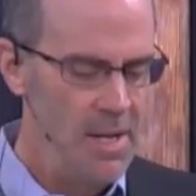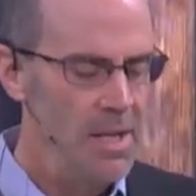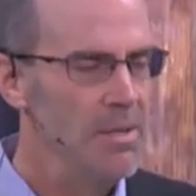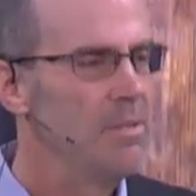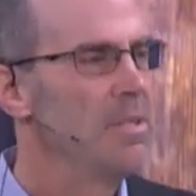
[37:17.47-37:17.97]

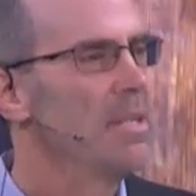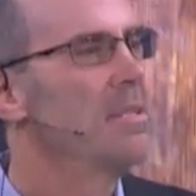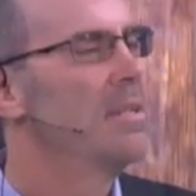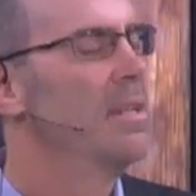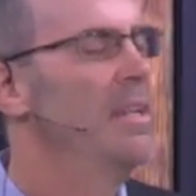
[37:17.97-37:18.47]
and you
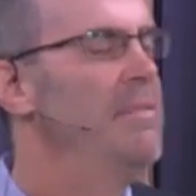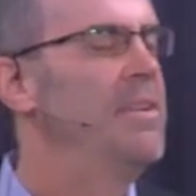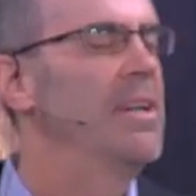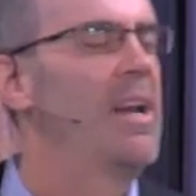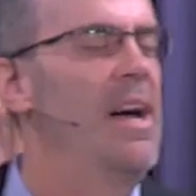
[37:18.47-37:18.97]
just live
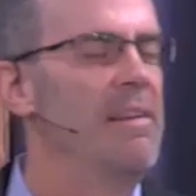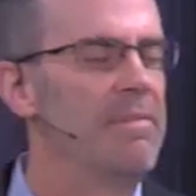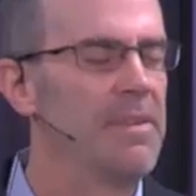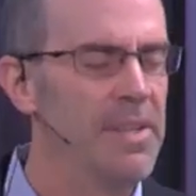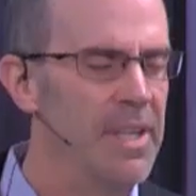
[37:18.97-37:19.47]
your life
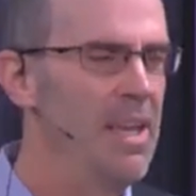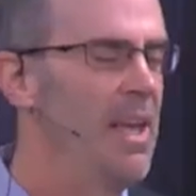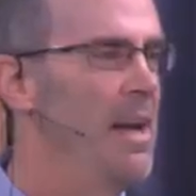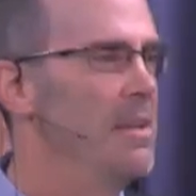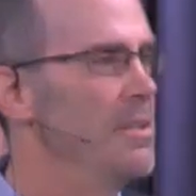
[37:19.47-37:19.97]
looking
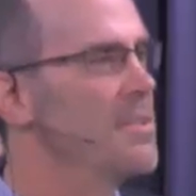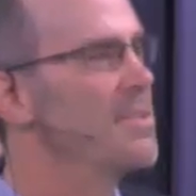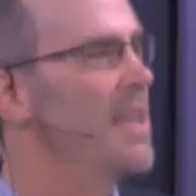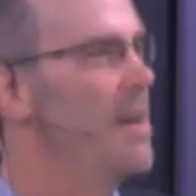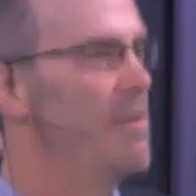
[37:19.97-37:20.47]
at
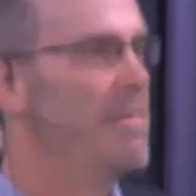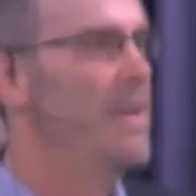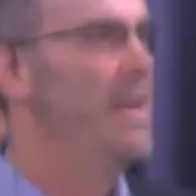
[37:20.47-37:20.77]
yourself.